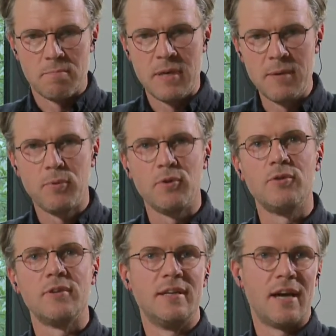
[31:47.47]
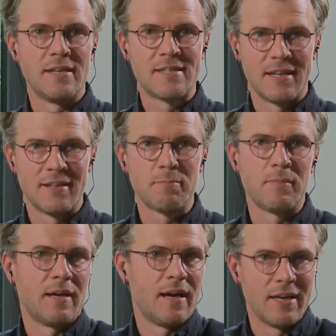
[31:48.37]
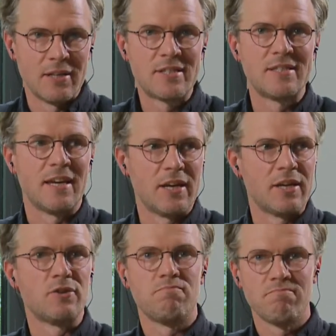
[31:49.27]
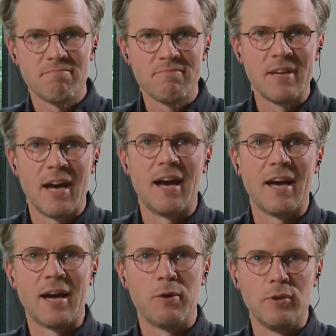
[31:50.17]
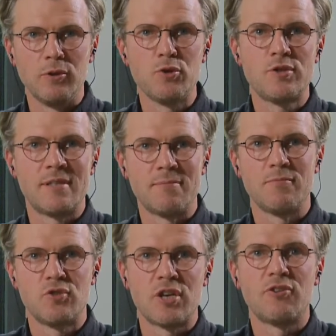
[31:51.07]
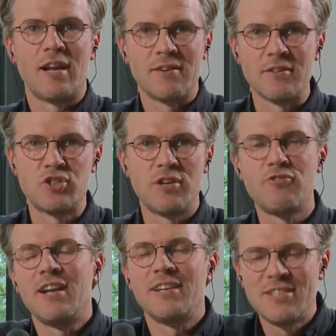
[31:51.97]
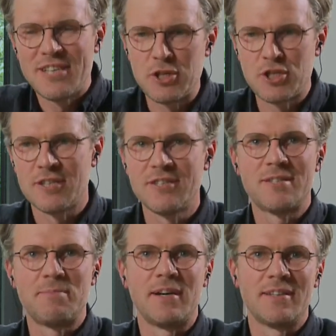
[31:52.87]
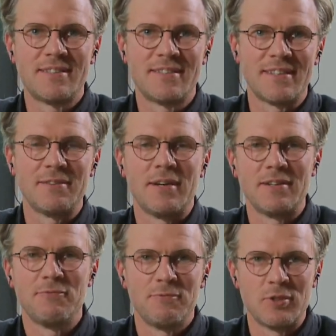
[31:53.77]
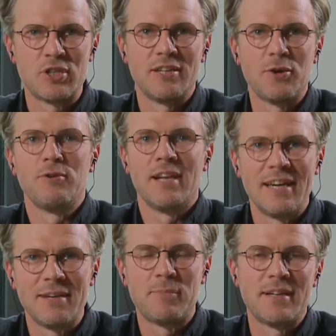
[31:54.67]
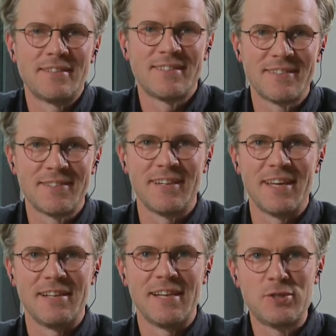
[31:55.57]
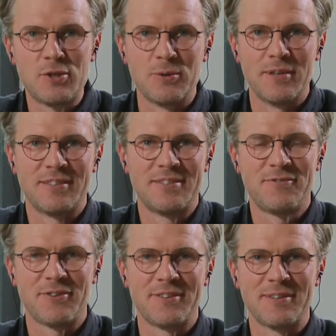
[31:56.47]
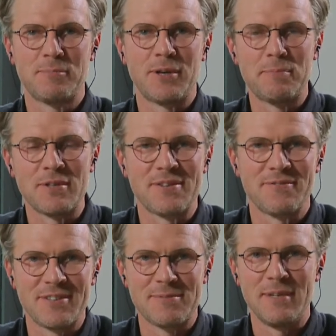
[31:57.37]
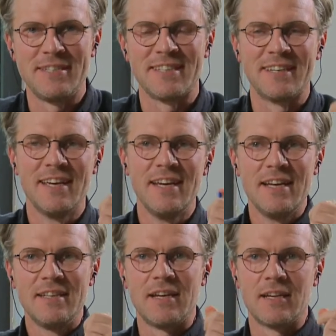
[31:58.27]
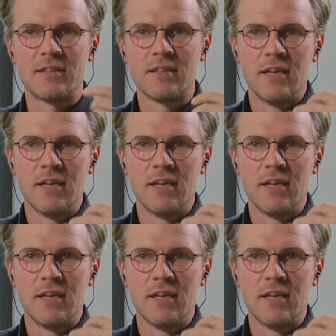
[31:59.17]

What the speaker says: people in Iceland, it's I will use some generalizations, but which I don't like, but let's do it for the purpose of this meeting. That